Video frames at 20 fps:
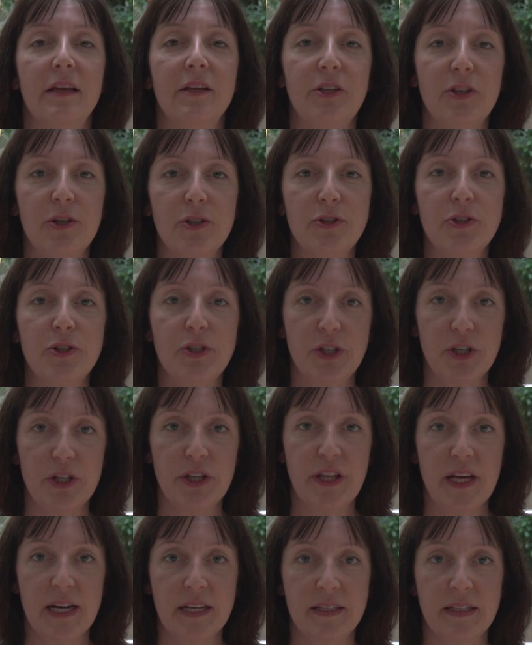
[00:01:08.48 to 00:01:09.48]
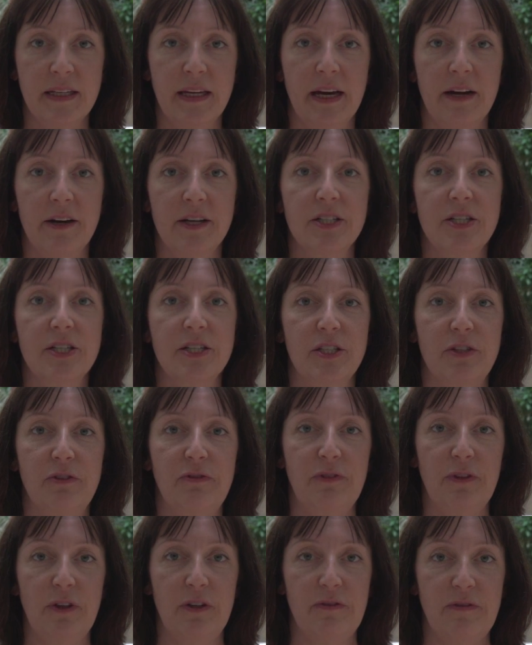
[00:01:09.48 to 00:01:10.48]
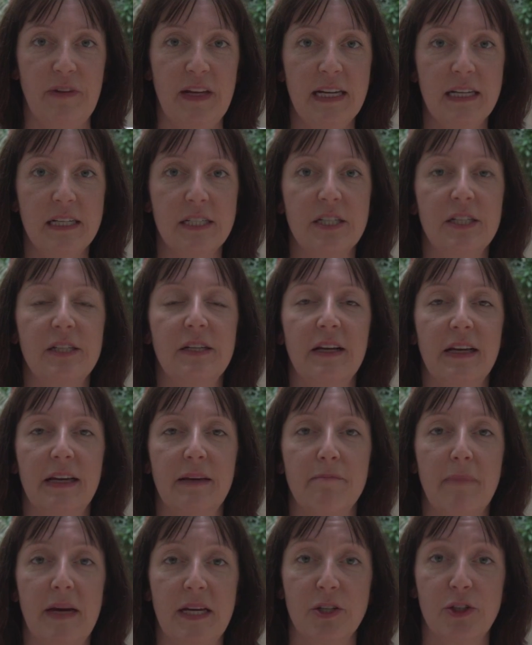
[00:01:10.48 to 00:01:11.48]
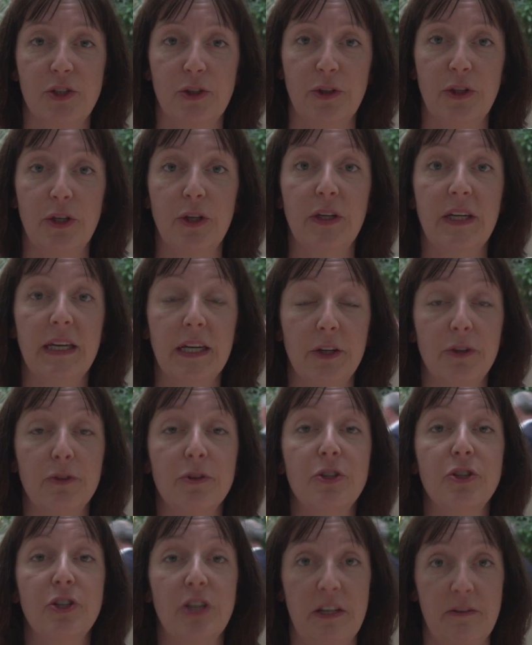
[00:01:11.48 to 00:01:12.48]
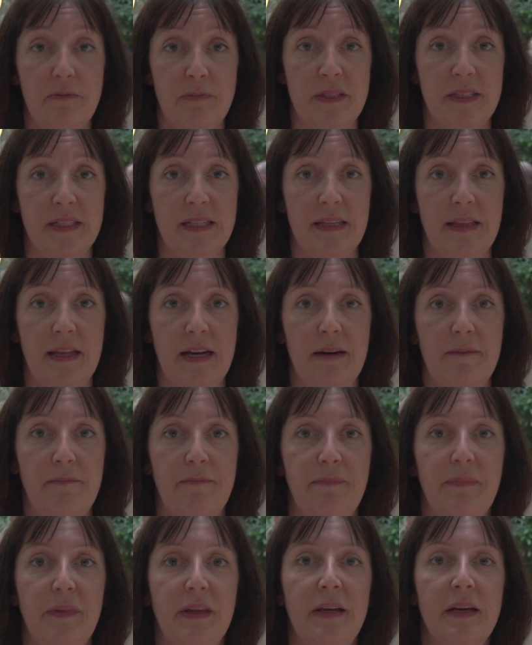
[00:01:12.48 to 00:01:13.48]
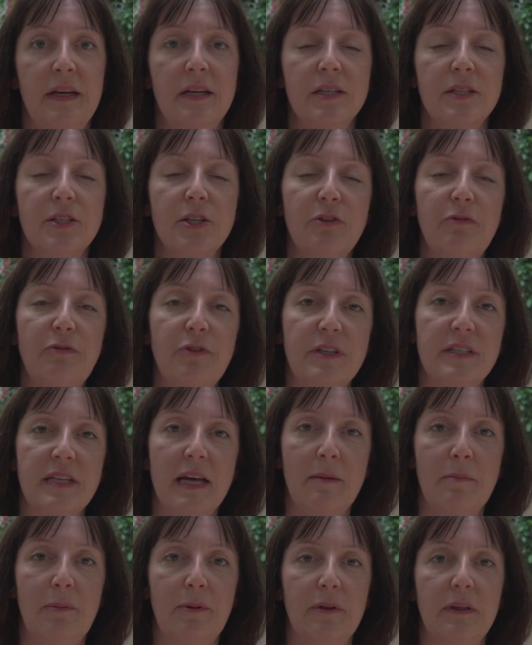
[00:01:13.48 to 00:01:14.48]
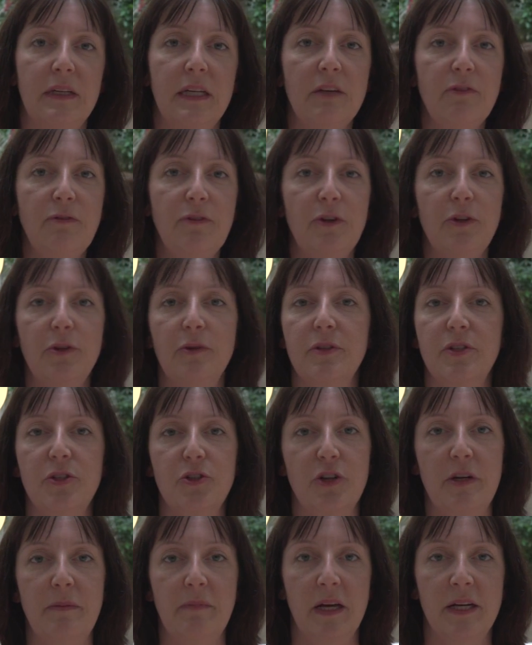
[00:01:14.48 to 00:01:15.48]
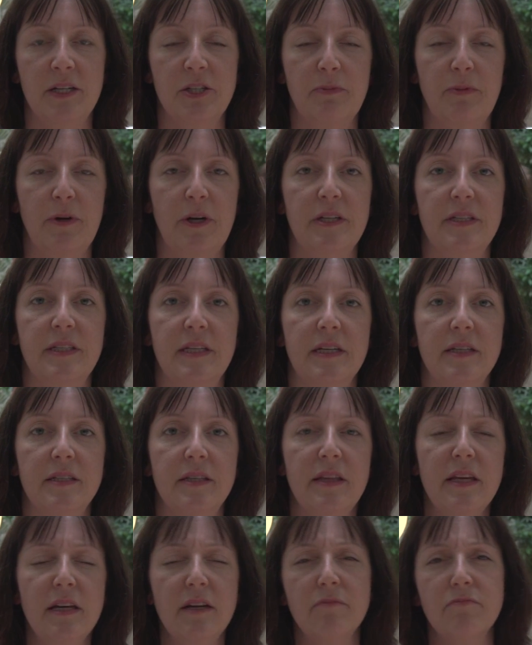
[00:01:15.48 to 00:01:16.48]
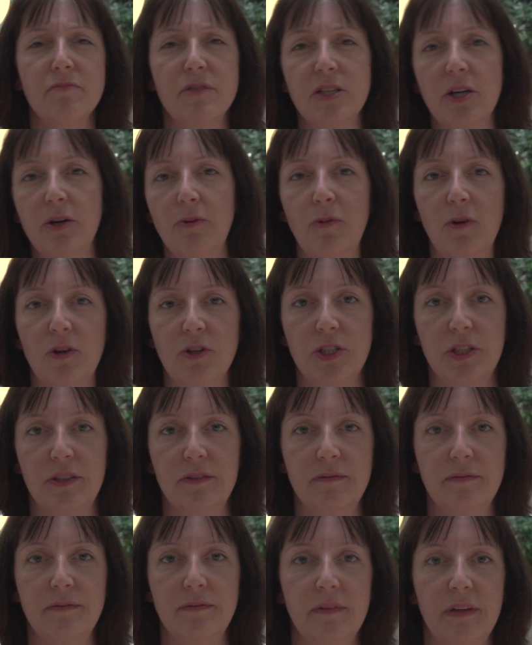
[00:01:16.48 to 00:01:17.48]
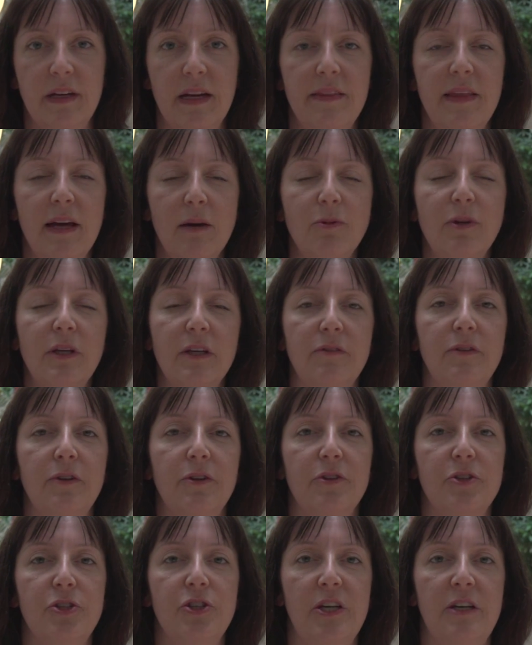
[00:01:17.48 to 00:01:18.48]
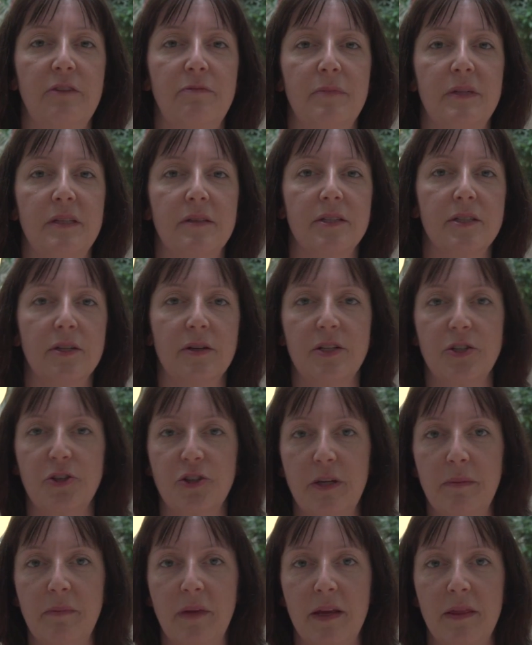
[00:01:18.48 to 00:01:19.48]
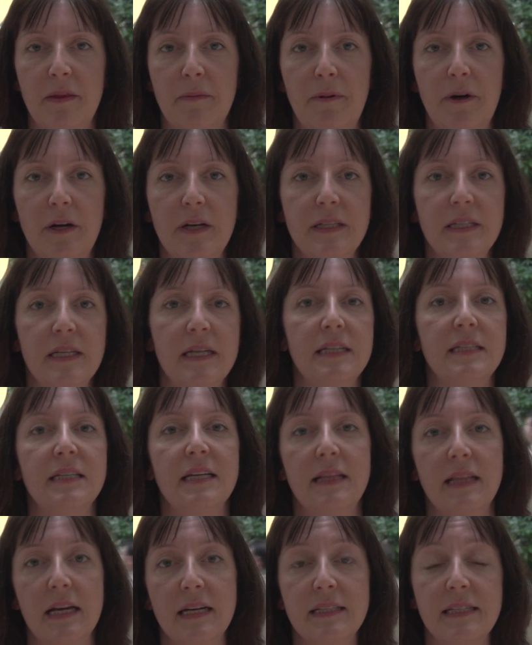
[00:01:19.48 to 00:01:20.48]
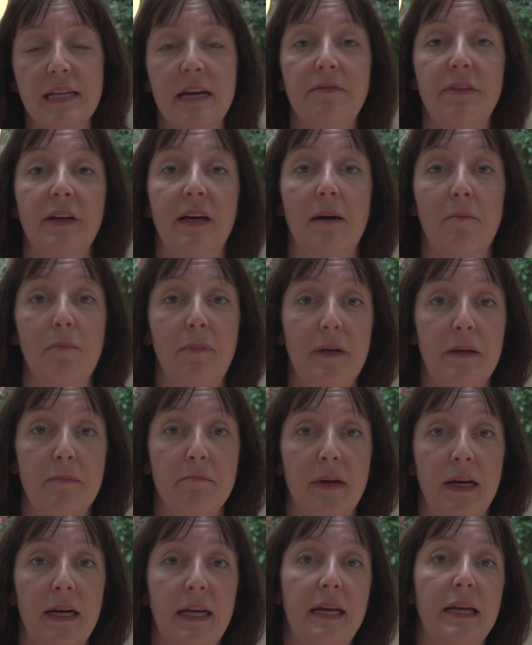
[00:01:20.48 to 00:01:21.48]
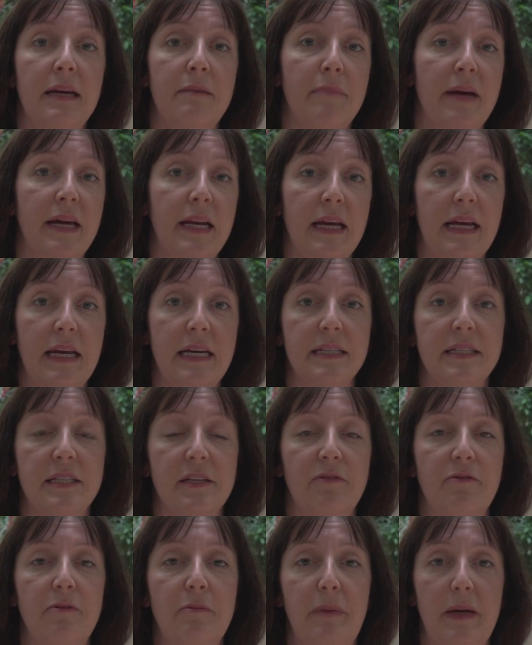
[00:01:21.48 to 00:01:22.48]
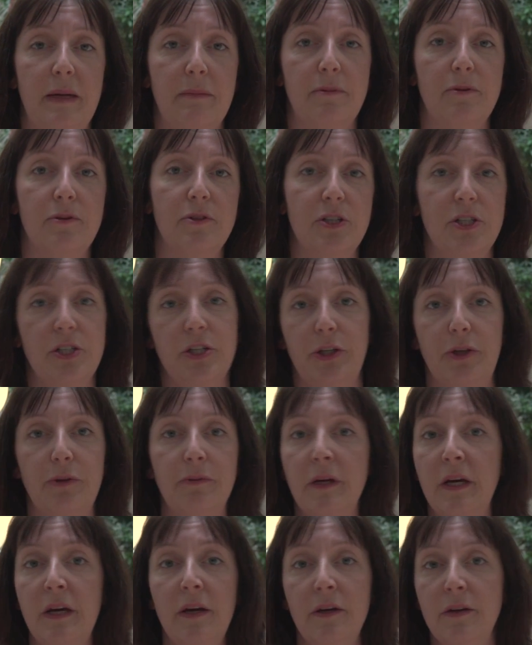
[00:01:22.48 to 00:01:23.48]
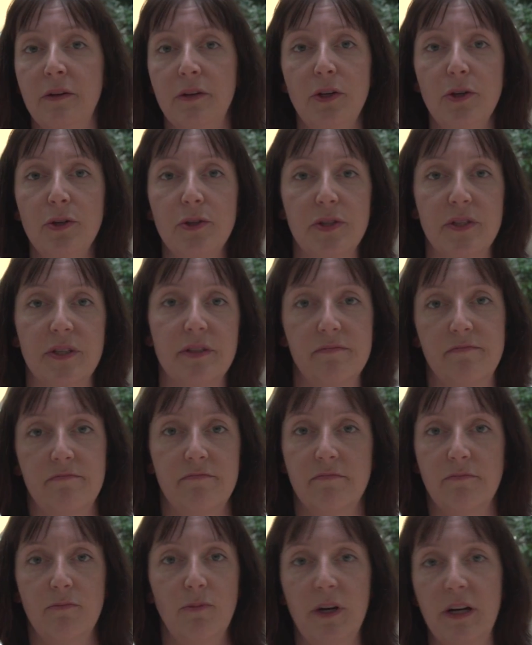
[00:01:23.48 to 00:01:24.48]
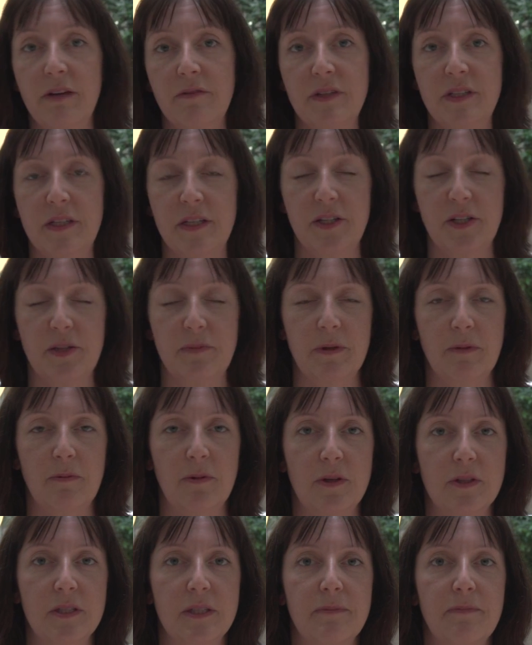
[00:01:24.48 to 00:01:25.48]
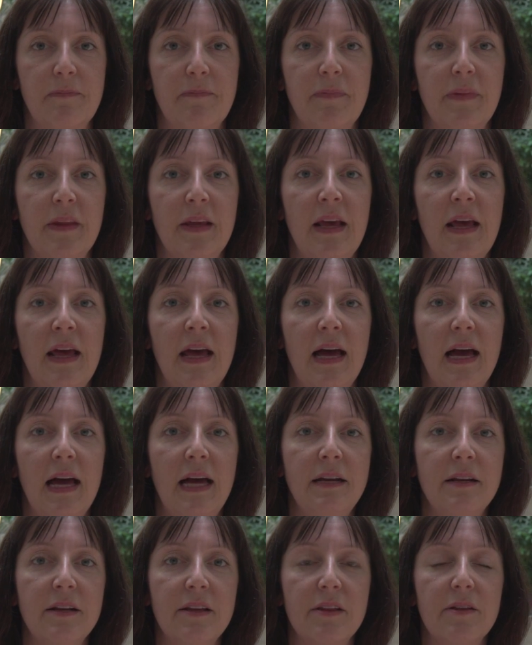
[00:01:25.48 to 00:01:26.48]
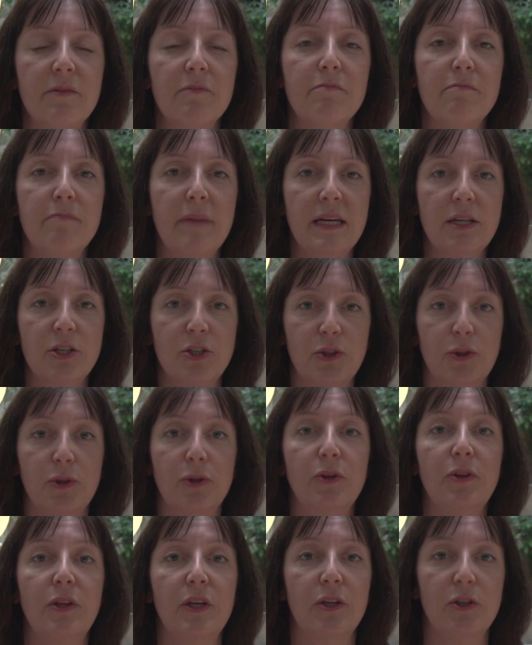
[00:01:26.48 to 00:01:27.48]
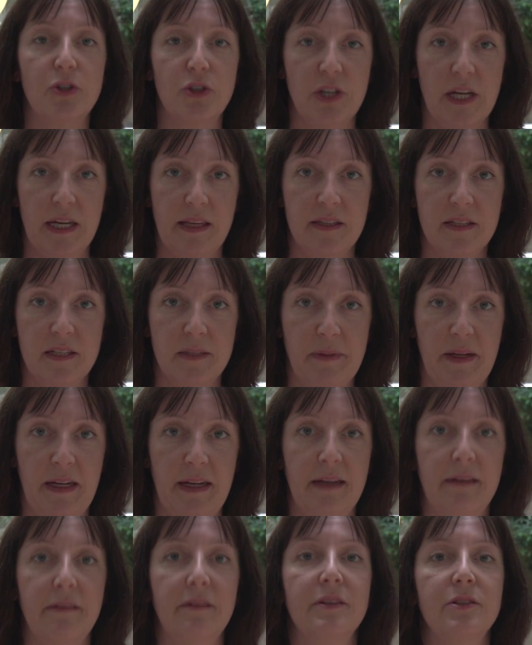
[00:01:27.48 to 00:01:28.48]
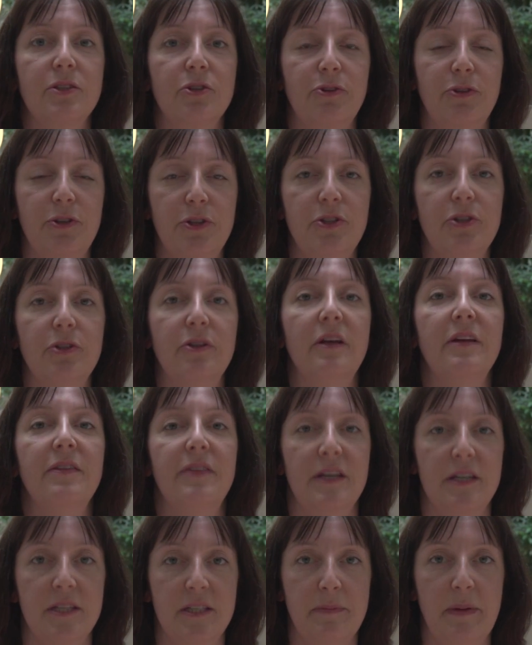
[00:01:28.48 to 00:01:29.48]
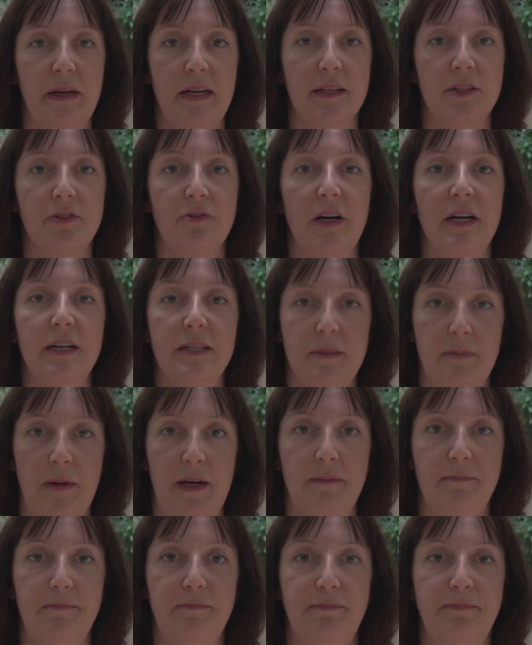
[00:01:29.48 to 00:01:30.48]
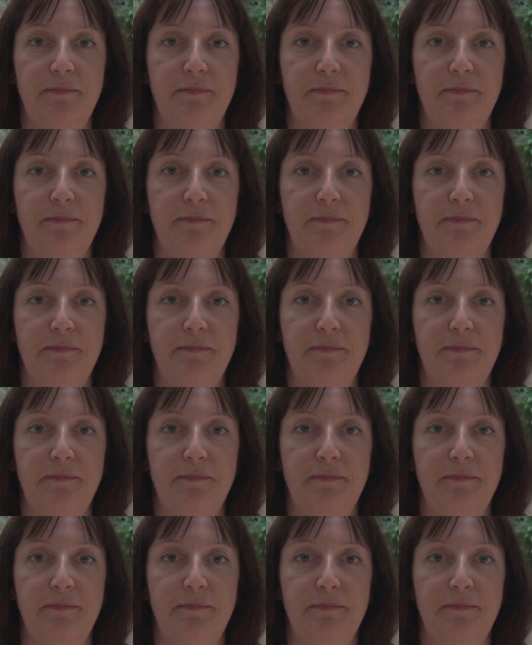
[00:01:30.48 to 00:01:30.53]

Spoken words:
Use your 2,000 characters to full effect. Make sure that you get your achievements in there. So for example, if you streamlined a process, think, so what? And that will give you your achievement. So I streamlined the process, and that saved the company money and made it easier for people to use whatever system it was. And make sure that you check the spelling. It's crucial that your spelling's right as well.